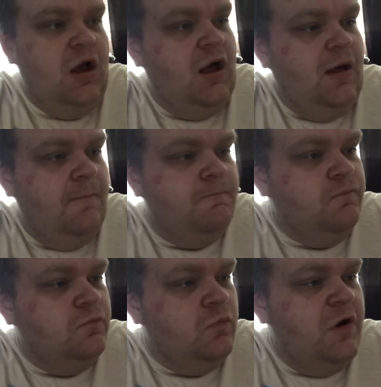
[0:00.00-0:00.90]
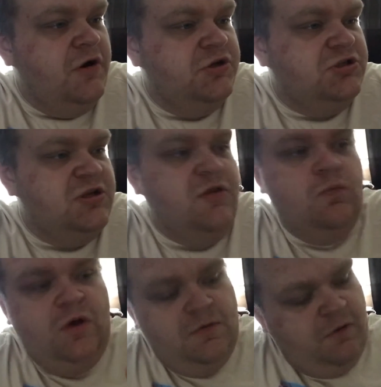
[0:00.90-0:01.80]
Um, where is she? The
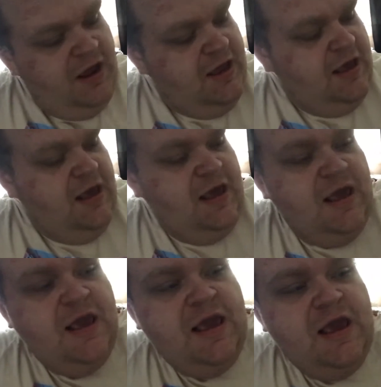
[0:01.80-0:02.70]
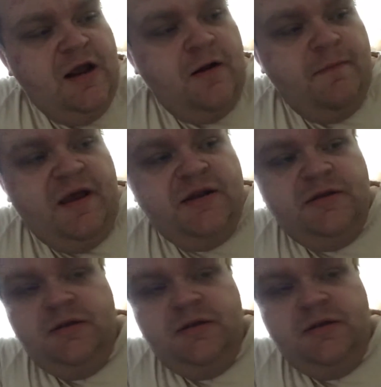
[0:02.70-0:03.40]
one right here by,